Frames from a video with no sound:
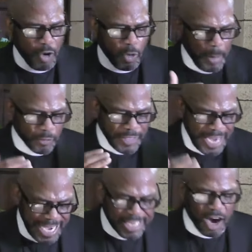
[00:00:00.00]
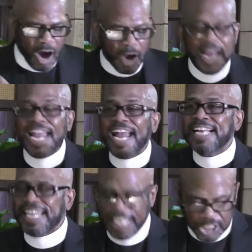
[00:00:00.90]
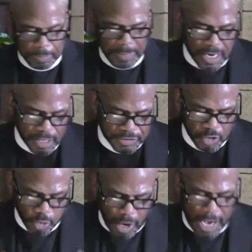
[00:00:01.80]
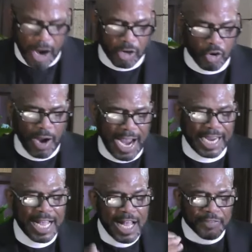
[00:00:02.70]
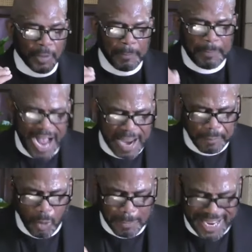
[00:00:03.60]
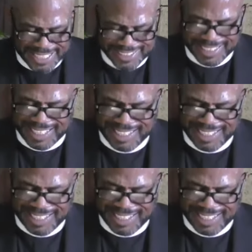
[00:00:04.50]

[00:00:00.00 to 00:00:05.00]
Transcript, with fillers: though both Hagar and Ishmael is cry- are crying, the Bible makes it